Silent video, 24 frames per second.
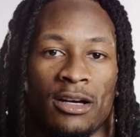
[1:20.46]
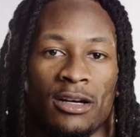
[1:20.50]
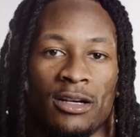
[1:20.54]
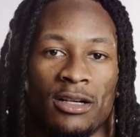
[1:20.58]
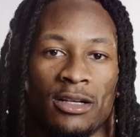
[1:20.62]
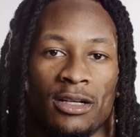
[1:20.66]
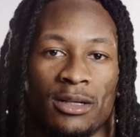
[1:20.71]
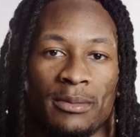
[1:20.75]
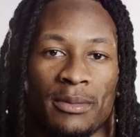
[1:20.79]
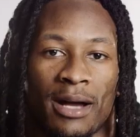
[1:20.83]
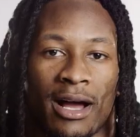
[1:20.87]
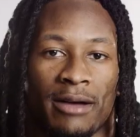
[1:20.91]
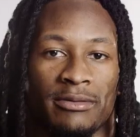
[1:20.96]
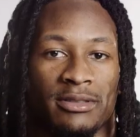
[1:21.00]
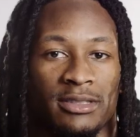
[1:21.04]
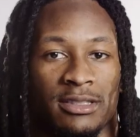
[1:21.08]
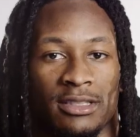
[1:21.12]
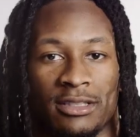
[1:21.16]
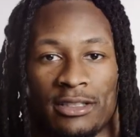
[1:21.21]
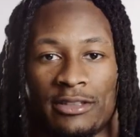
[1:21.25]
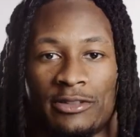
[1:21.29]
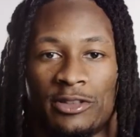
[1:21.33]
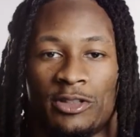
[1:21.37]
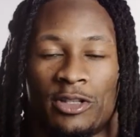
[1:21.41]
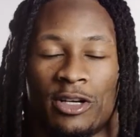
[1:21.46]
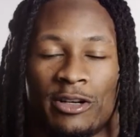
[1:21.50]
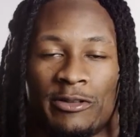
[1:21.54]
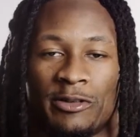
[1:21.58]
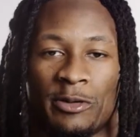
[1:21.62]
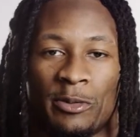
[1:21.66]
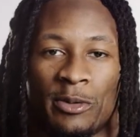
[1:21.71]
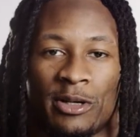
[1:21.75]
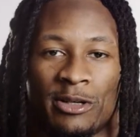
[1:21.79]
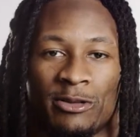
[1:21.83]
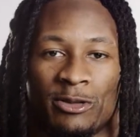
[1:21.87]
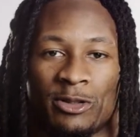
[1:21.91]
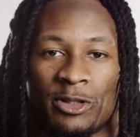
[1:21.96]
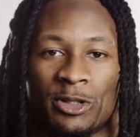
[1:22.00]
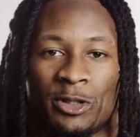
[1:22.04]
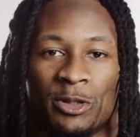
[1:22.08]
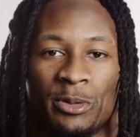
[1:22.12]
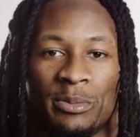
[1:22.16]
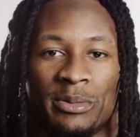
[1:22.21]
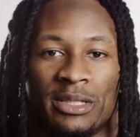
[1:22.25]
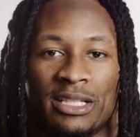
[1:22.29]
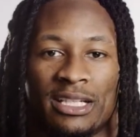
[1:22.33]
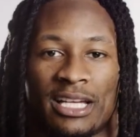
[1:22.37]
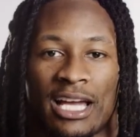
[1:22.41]
Obviously, you know, if he wanted to
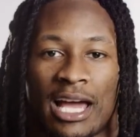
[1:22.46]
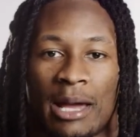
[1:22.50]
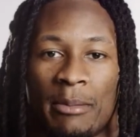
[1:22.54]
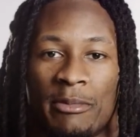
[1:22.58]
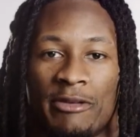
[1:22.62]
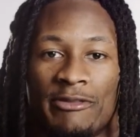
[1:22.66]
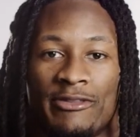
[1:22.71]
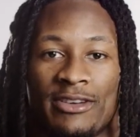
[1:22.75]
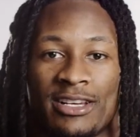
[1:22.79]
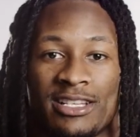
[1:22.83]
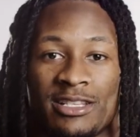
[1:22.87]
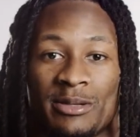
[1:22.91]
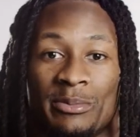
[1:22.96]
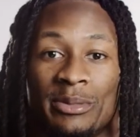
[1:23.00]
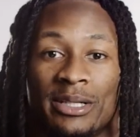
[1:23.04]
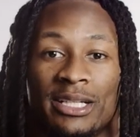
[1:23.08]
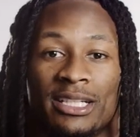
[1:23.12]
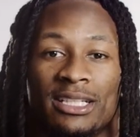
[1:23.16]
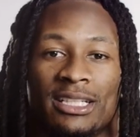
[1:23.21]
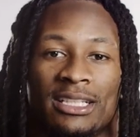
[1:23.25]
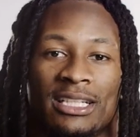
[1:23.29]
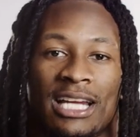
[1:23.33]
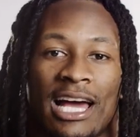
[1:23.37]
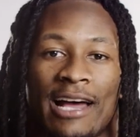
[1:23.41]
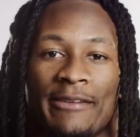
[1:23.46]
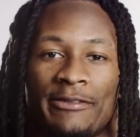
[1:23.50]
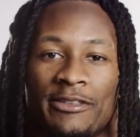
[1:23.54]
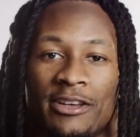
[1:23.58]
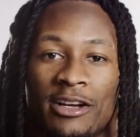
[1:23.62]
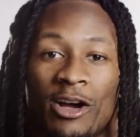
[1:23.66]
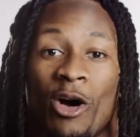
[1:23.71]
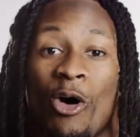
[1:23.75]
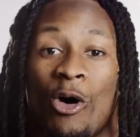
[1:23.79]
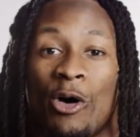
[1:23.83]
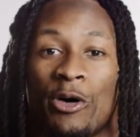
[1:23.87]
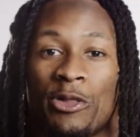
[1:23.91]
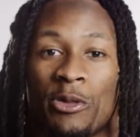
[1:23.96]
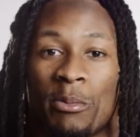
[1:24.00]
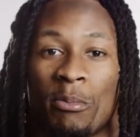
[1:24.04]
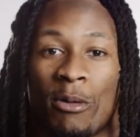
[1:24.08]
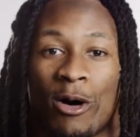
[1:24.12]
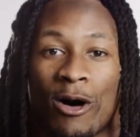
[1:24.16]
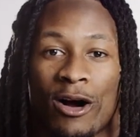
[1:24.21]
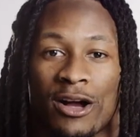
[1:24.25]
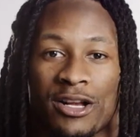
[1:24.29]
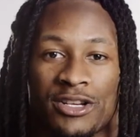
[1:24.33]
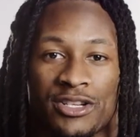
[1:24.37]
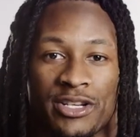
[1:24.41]
recruit me, he came and visit, but he didn't have to go on the
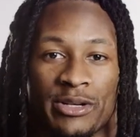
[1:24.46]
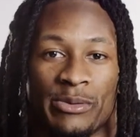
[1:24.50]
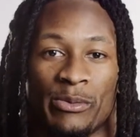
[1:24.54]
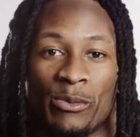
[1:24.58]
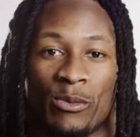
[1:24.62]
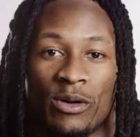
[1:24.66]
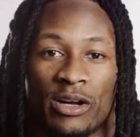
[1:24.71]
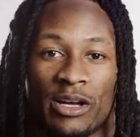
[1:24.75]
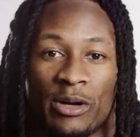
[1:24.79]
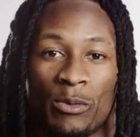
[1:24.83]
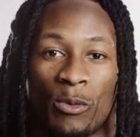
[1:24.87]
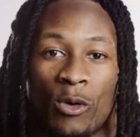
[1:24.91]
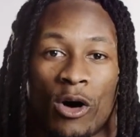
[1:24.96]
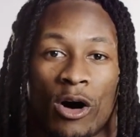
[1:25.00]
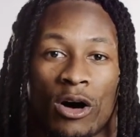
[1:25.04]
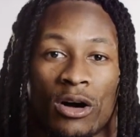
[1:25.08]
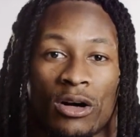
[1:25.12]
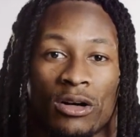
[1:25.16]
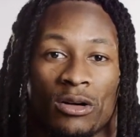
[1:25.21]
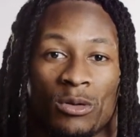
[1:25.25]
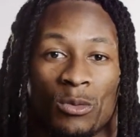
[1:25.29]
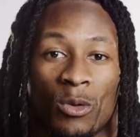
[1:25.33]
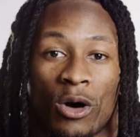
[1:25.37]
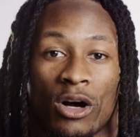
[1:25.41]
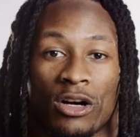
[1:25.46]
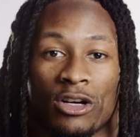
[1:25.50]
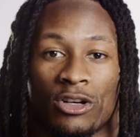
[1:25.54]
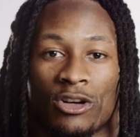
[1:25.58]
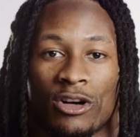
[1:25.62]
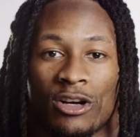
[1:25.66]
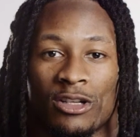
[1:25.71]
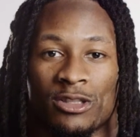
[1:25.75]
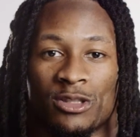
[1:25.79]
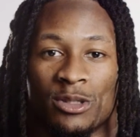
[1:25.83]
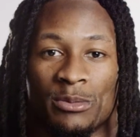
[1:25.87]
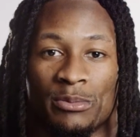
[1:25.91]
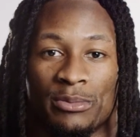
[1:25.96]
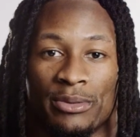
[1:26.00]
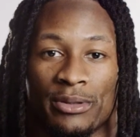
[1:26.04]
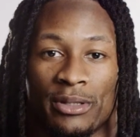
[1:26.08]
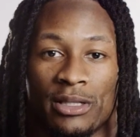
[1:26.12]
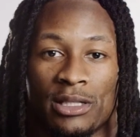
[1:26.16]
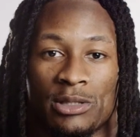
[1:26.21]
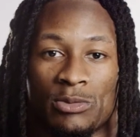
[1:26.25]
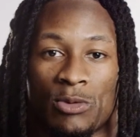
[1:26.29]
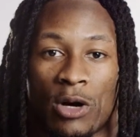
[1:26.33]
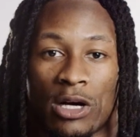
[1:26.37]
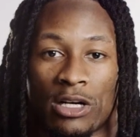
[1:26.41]
march and walk across the
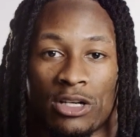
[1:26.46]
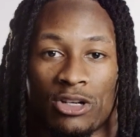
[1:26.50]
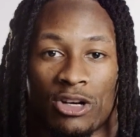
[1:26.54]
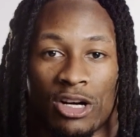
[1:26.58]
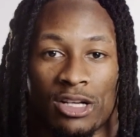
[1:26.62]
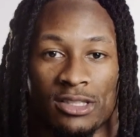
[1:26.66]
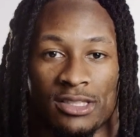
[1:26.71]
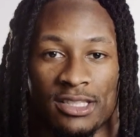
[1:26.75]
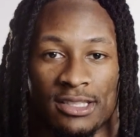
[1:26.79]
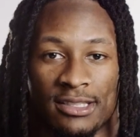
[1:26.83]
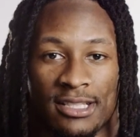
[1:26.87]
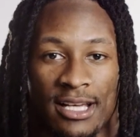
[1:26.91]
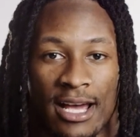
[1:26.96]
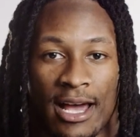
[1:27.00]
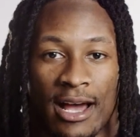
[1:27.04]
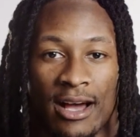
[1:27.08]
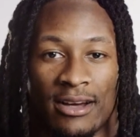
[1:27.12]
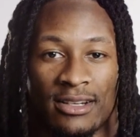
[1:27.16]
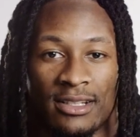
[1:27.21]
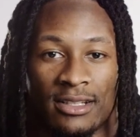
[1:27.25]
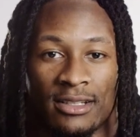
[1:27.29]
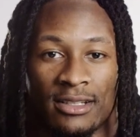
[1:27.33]
bridge, walk across the town.